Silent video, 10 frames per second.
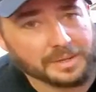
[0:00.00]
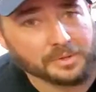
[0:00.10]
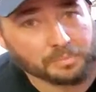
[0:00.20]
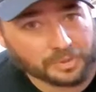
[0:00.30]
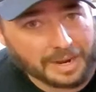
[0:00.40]
being
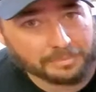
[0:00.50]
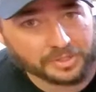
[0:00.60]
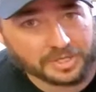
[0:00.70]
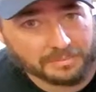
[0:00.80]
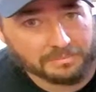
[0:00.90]
able to
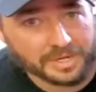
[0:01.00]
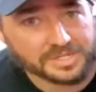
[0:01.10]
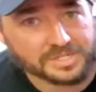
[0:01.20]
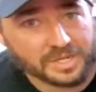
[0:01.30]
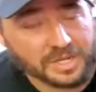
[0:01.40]
properly
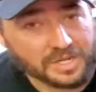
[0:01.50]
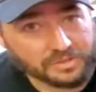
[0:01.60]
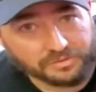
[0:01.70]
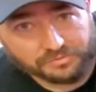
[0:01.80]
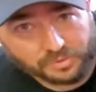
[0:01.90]
combust
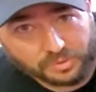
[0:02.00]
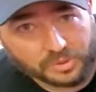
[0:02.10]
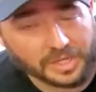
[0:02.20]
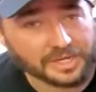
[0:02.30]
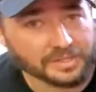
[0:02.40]
the
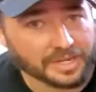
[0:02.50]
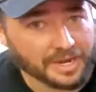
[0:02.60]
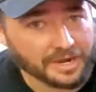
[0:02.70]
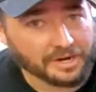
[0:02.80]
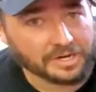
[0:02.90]
fuel and the
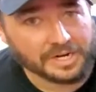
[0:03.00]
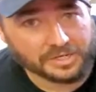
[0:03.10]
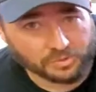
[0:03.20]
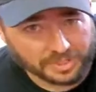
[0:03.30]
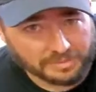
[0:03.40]
air
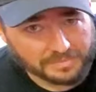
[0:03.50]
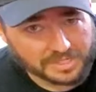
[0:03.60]
and you'll get a